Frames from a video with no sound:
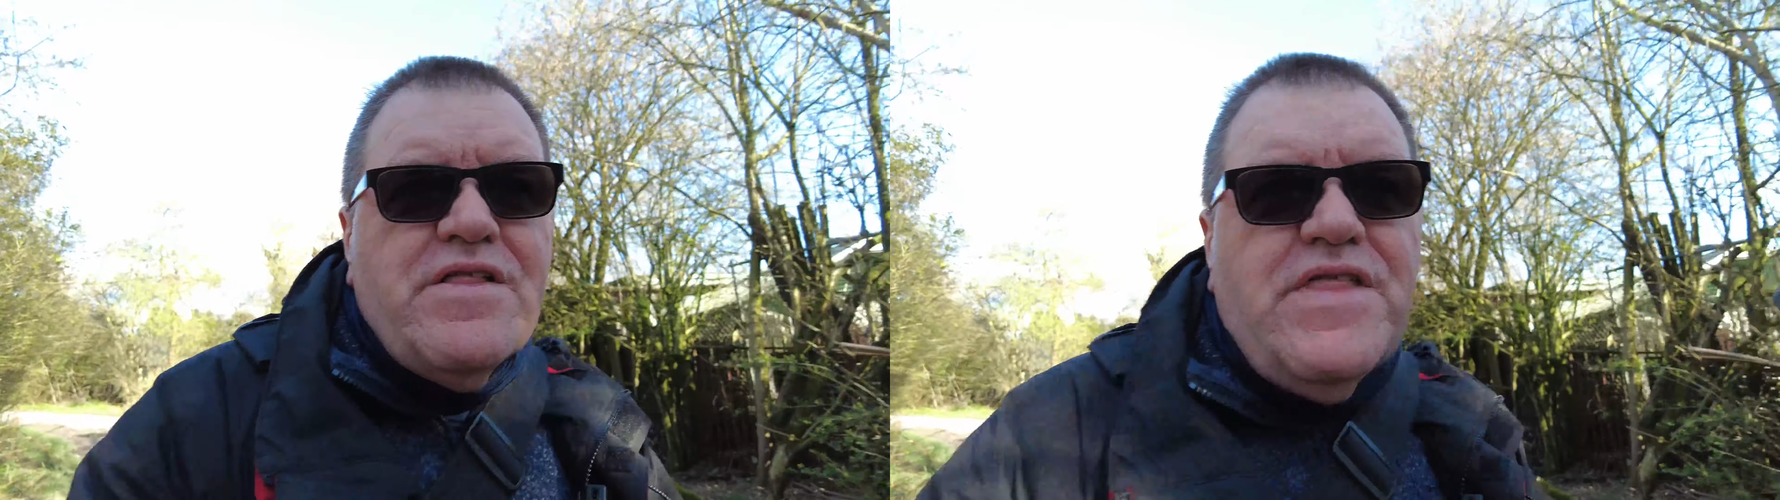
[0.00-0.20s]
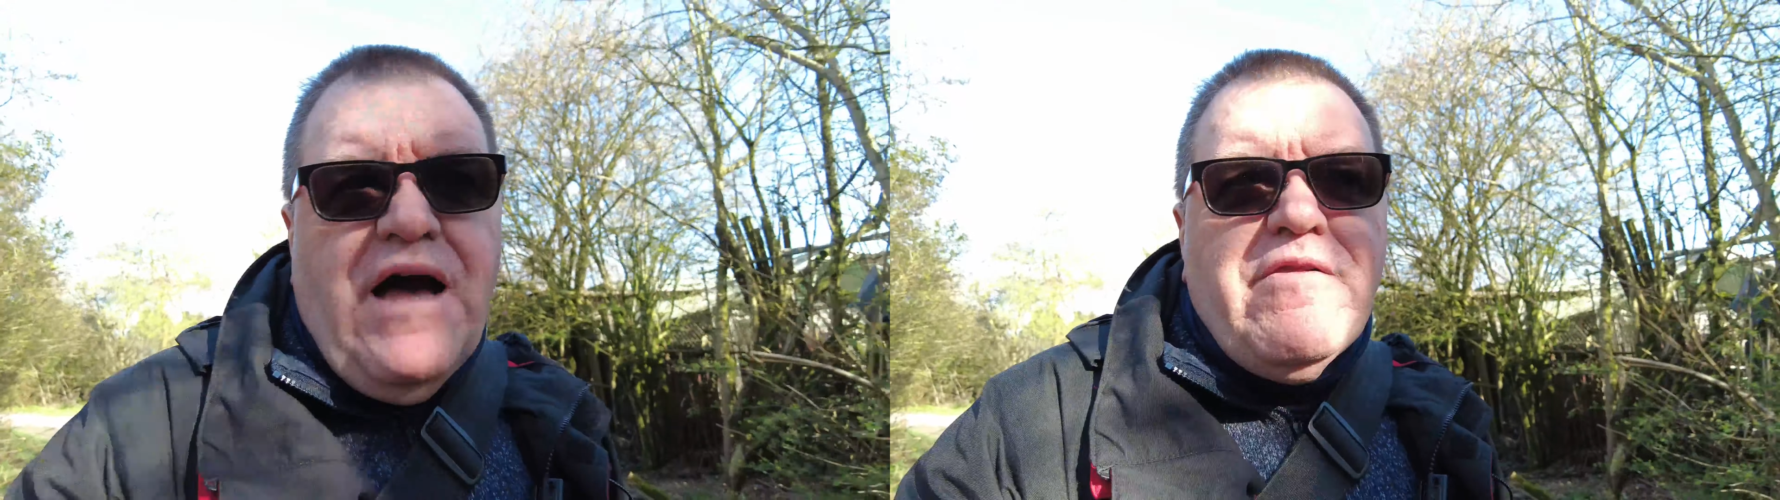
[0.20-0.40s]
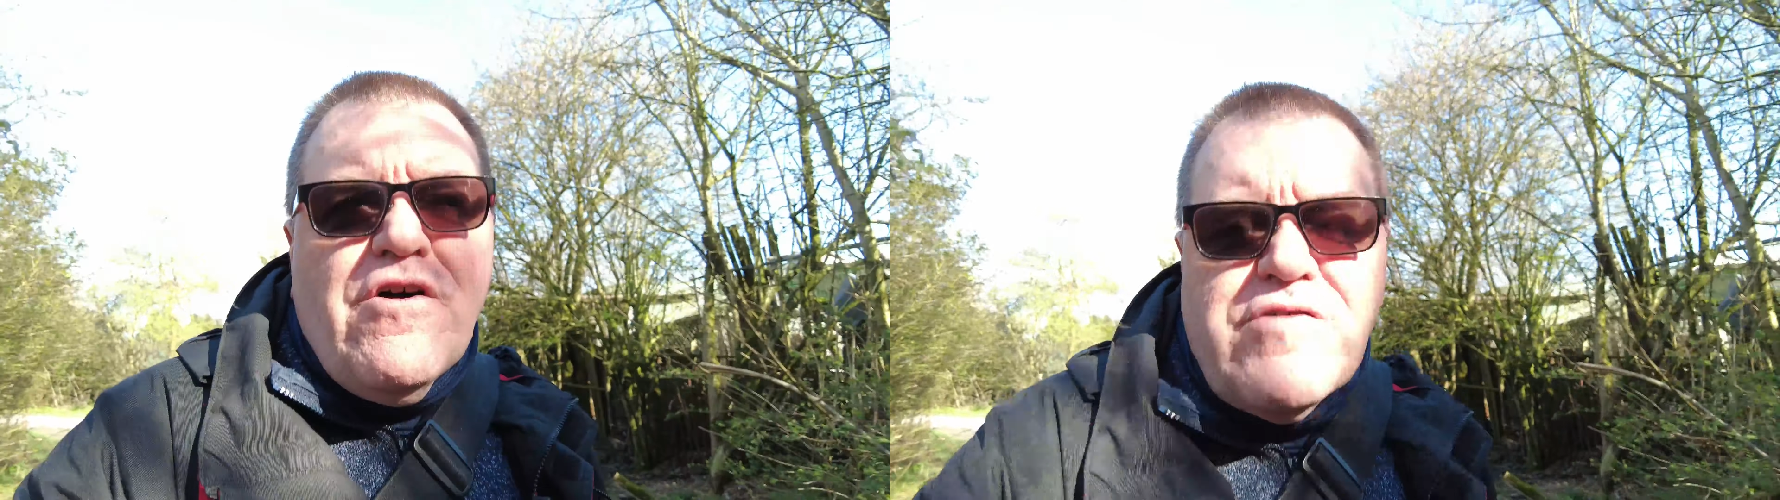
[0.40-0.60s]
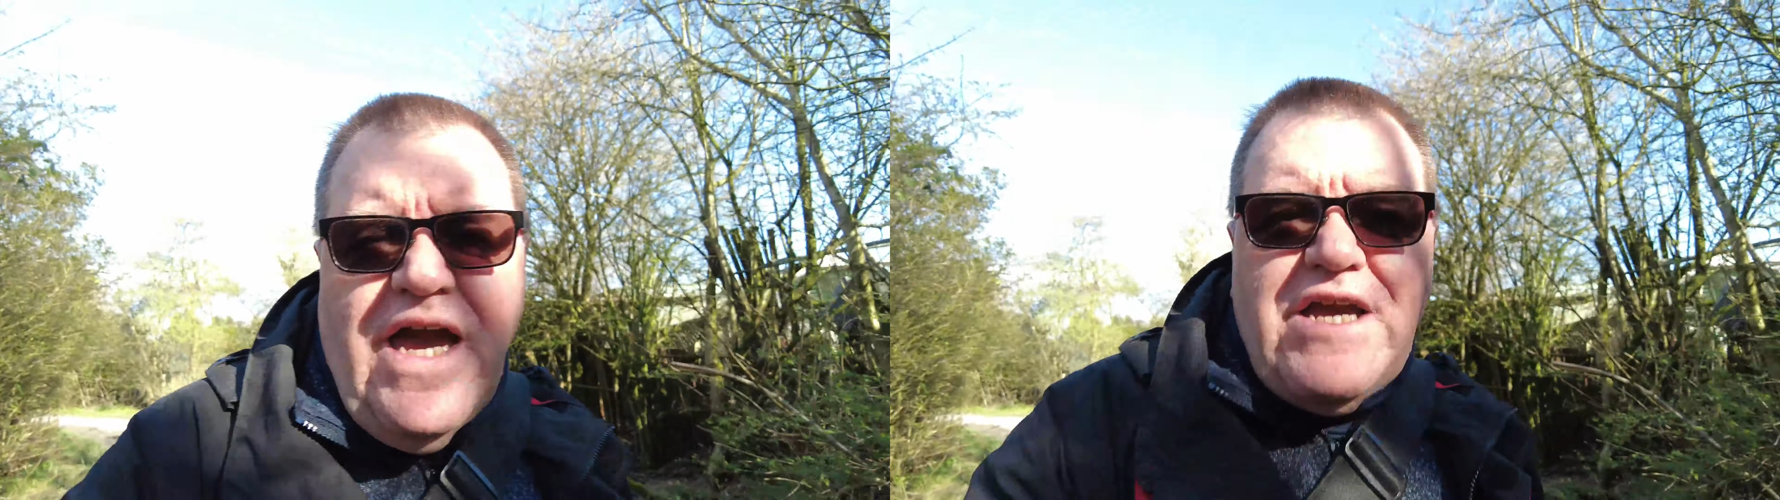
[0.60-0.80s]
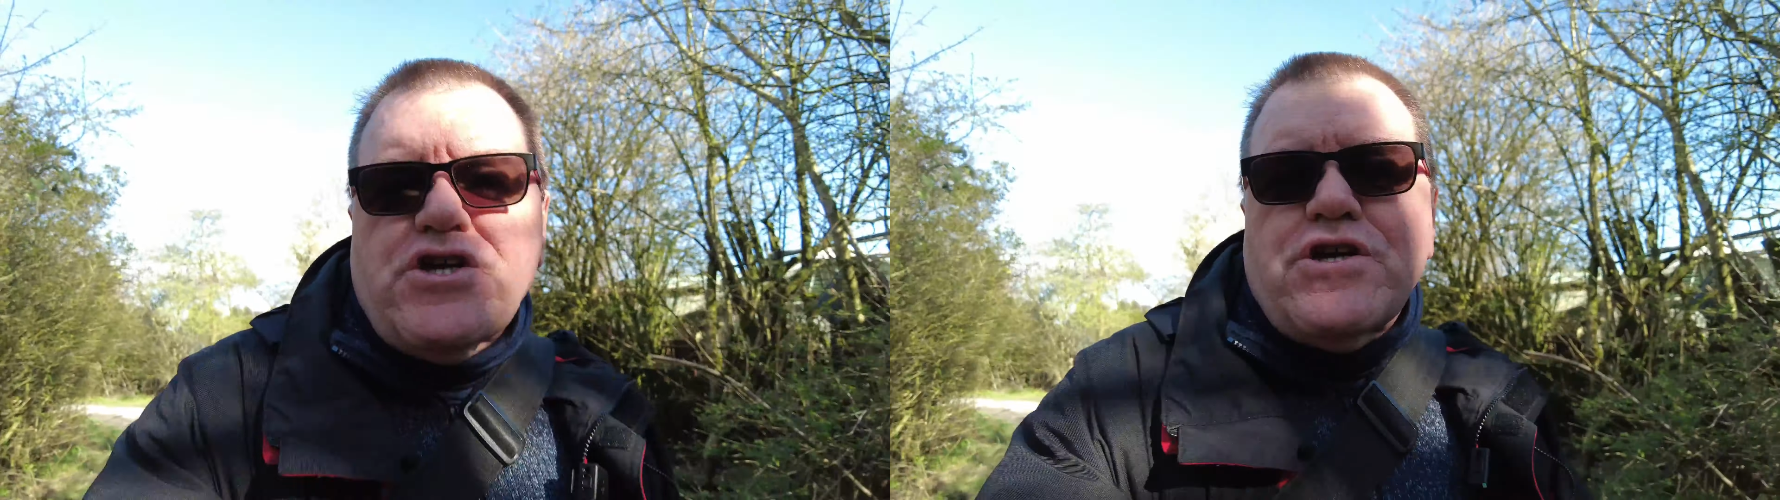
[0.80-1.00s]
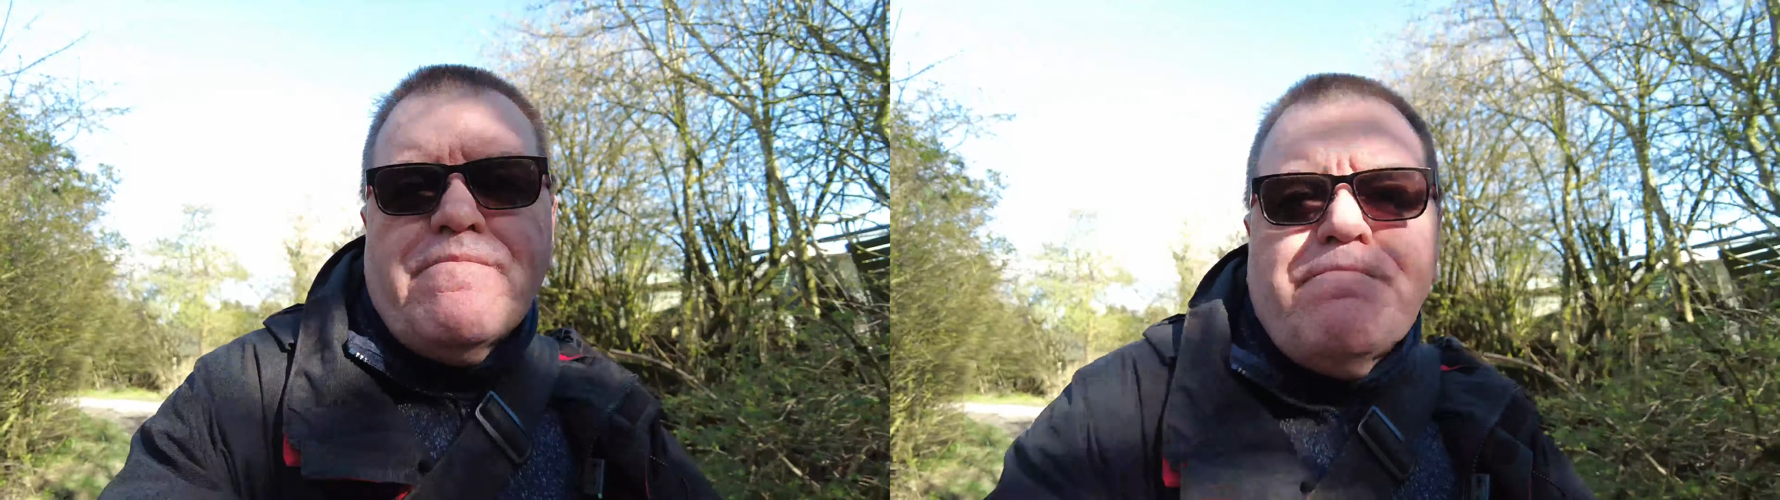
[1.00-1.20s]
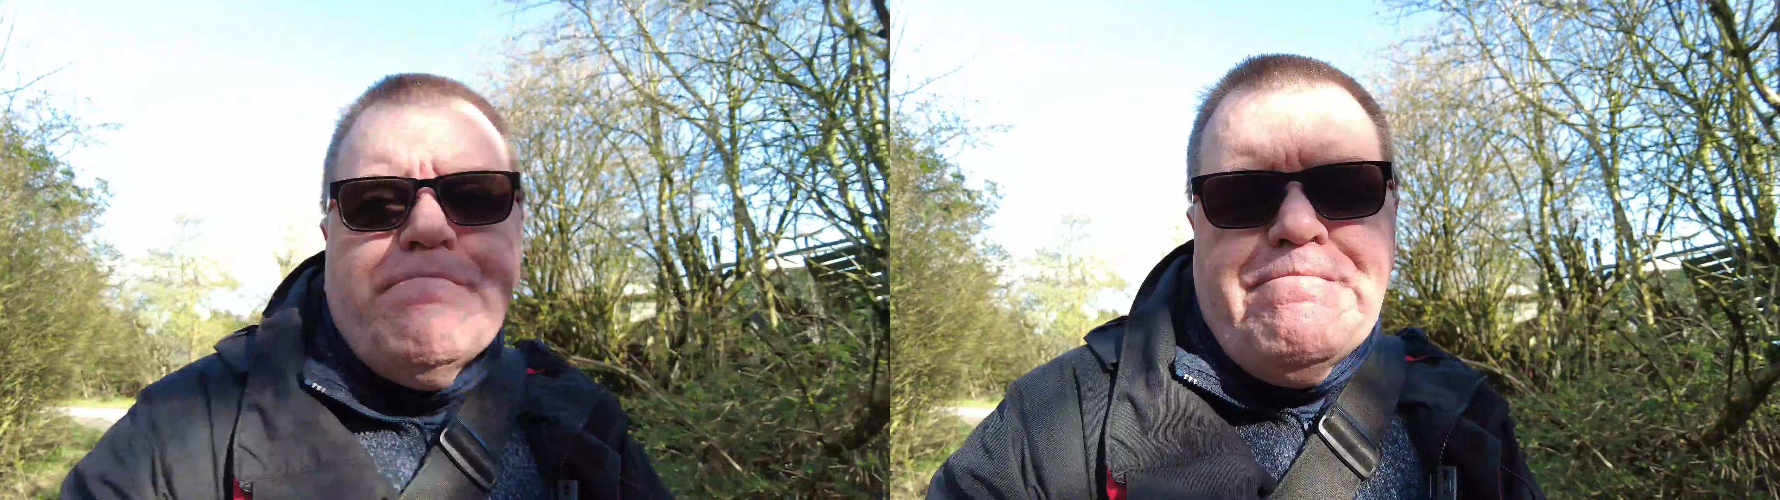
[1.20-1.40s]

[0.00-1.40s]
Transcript: that location.